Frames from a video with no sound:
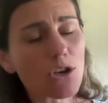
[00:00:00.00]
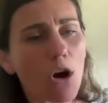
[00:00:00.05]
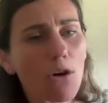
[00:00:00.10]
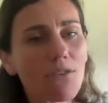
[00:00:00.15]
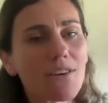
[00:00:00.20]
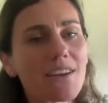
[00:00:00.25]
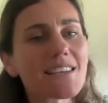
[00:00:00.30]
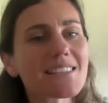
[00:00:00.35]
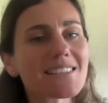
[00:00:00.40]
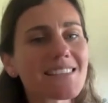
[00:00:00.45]

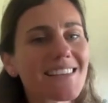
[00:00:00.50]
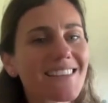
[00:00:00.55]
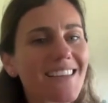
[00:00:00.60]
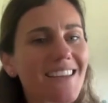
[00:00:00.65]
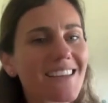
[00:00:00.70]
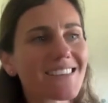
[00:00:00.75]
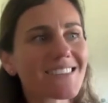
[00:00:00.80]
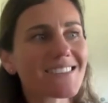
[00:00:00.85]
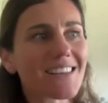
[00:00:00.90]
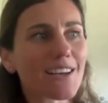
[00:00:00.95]
Obviously,
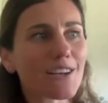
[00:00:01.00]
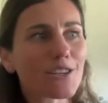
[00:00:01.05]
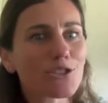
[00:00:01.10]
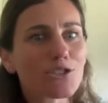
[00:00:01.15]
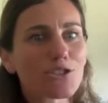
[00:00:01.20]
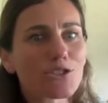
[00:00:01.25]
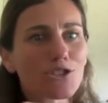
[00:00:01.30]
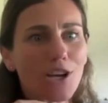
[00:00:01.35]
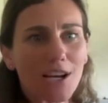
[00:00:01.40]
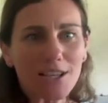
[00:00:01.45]
there's
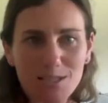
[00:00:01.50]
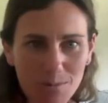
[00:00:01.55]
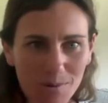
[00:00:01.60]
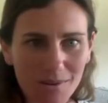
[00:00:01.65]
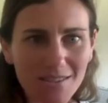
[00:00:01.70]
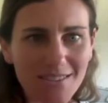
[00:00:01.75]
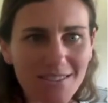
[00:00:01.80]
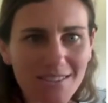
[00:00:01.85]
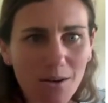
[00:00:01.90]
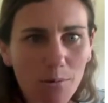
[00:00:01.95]

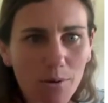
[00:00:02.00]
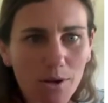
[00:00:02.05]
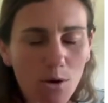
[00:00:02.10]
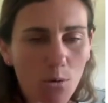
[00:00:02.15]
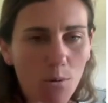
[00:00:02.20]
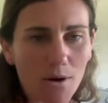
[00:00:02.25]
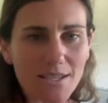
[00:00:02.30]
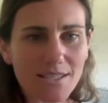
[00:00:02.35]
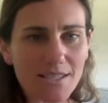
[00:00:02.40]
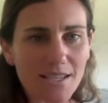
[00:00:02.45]
adjustments that we
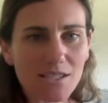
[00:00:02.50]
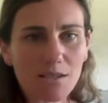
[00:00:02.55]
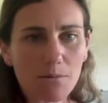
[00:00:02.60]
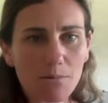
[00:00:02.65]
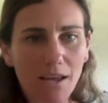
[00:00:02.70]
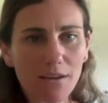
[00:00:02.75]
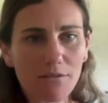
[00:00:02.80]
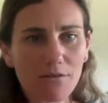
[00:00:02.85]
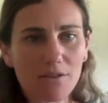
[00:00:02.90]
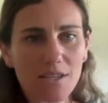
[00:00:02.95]
always need to
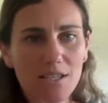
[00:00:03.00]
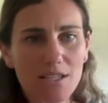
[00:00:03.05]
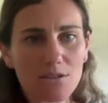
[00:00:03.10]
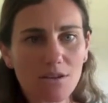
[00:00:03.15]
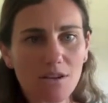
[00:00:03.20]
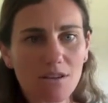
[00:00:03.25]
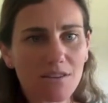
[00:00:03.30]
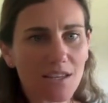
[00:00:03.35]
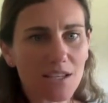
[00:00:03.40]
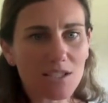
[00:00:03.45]
make for these
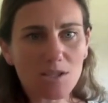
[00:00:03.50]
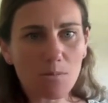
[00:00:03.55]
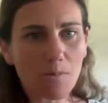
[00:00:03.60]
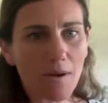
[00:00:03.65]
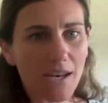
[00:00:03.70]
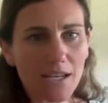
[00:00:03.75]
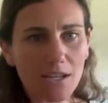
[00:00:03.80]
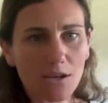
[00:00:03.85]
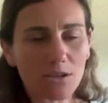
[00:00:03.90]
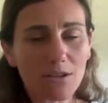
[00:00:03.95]
sort of things,
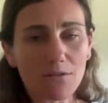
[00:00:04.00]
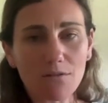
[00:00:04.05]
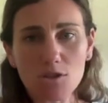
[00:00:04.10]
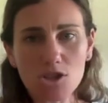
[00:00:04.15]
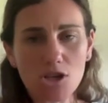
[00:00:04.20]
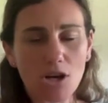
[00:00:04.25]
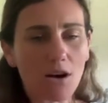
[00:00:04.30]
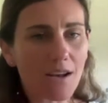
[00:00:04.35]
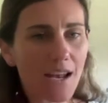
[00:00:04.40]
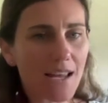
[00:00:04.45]
depending on if the
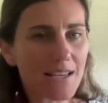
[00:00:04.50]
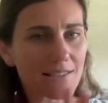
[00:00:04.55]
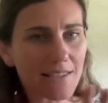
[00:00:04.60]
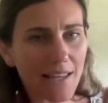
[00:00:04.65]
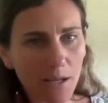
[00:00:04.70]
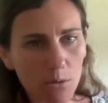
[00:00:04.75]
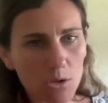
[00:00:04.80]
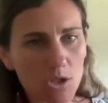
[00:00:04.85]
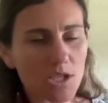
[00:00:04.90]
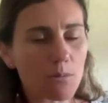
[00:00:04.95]
child has
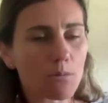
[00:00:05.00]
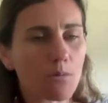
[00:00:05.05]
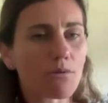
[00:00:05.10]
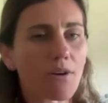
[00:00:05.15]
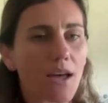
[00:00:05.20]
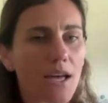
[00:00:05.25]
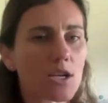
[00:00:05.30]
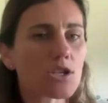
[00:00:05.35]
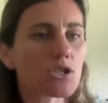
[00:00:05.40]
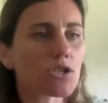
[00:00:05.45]
language
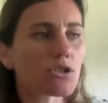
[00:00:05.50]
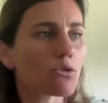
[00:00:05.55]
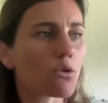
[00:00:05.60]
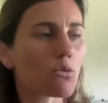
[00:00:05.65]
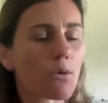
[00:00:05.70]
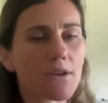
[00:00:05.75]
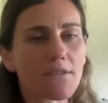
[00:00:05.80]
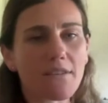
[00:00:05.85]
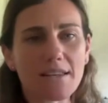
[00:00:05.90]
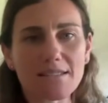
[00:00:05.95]
deprivation or
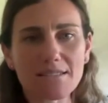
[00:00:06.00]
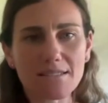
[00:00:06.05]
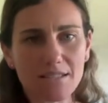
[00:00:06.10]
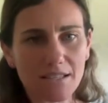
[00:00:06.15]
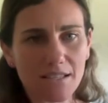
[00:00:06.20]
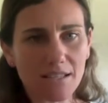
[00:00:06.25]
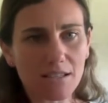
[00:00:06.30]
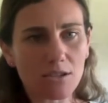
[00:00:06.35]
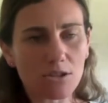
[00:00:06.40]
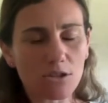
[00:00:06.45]
where they're
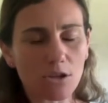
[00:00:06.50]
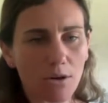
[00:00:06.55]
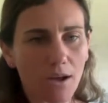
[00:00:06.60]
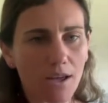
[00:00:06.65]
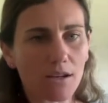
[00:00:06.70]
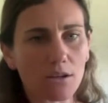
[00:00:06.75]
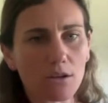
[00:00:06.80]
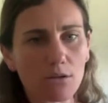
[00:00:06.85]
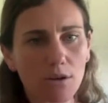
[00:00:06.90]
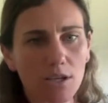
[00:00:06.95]
sitting,
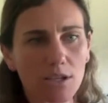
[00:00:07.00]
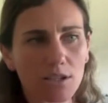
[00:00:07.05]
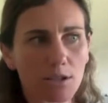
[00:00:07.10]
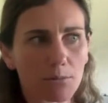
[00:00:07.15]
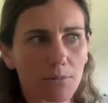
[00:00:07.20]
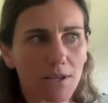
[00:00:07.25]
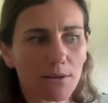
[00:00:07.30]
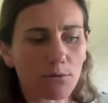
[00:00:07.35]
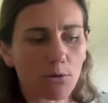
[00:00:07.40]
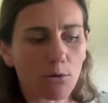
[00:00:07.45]
at a curriculum
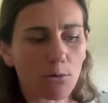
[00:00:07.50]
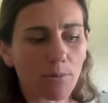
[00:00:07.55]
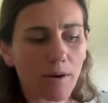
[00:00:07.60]
level.